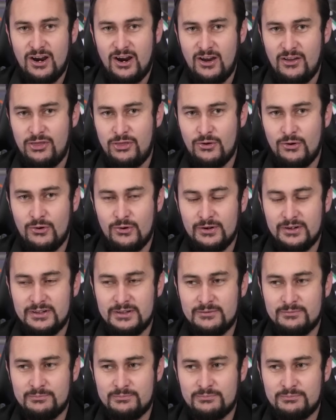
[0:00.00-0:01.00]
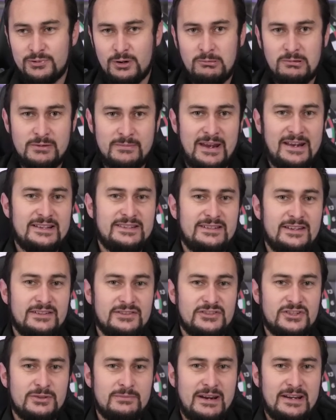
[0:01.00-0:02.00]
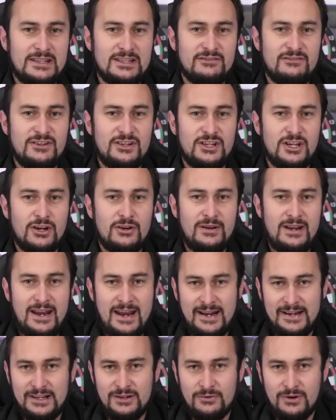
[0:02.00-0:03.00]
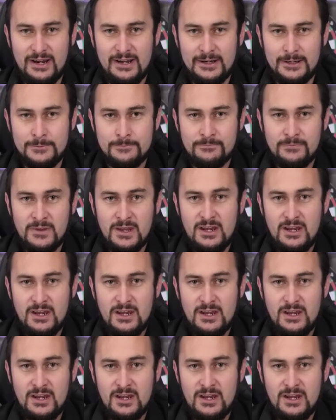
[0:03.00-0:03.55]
I thought it probably made sense to make the video anyway.